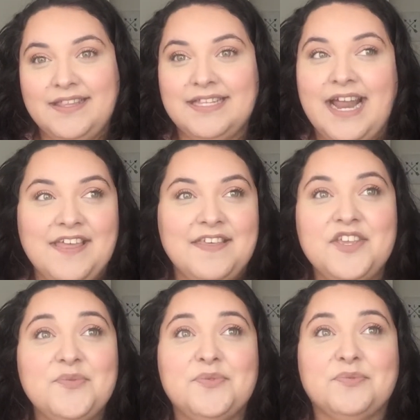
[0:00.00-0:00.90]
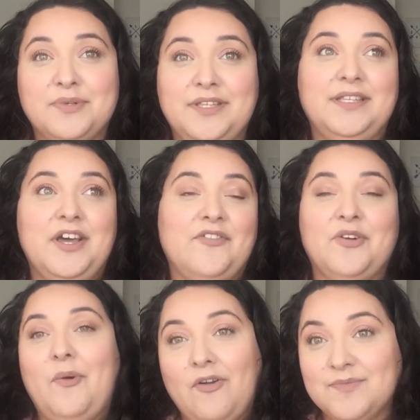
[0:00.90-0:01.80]
then I think you would really love
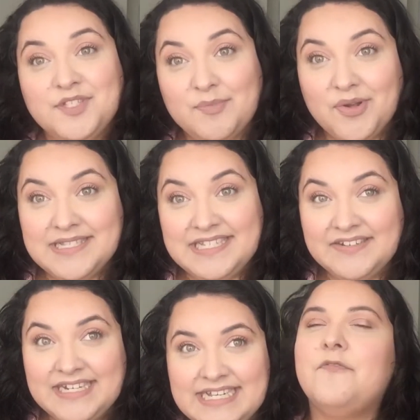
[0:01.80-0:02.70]
her Welcome to the Point series.